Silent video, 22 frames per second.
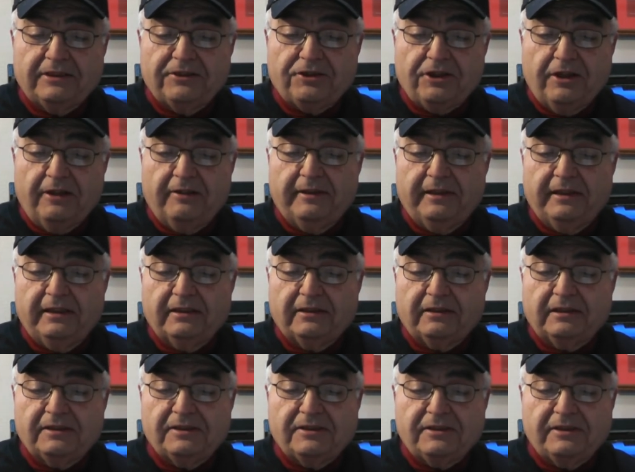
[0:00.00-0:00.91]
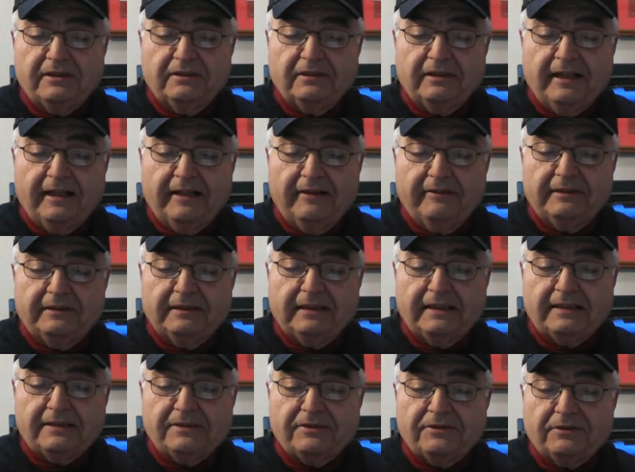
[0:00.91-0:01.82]
Cherry, a concealed carry
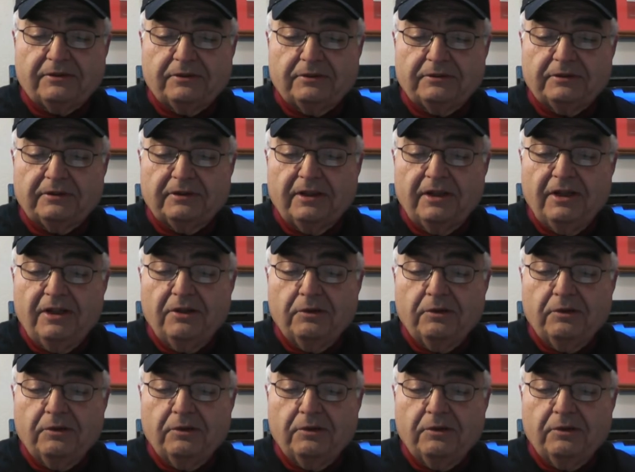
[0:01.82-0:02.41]
license holder,